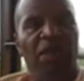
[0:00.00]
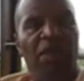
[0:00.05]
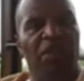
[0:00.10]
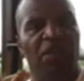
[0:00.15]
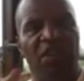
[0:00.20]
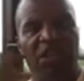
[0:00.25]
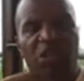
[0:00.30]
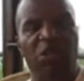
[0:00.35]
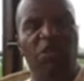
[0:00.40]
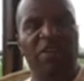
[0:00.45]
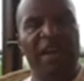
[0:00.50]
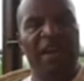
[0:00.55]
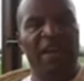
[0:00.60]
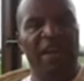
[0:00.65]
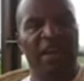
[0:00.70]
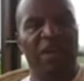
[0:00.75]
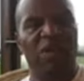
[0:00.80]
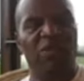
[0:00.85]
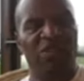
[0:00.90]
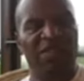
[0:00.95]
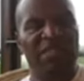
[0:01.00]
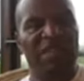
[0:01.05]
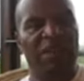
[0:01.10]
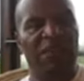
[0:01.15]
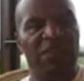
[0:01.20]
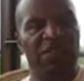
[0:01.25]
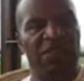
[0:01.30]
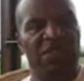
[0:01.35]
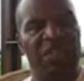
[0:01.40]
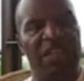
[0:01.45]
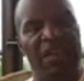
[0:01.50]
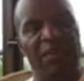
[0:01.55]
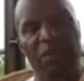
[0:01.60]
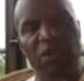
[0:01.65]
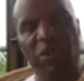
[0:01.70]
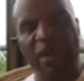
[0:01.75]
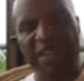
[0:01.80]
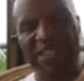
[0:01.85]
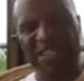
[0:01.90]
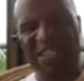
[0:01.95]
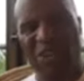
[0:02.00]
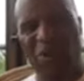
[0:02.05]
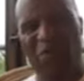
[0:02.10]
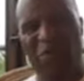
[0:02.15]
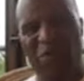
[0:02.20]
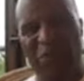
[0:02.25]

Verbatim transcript: then you got low self-esteem. You actually don't